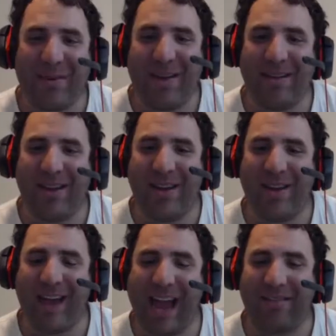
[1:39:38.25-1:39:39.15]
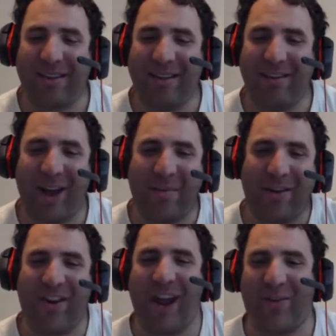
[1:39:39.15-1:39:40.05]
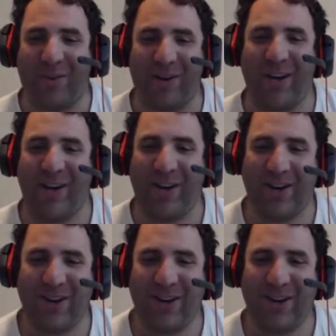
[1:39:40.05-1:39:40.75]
because he's asking. He's talking about his childhood here.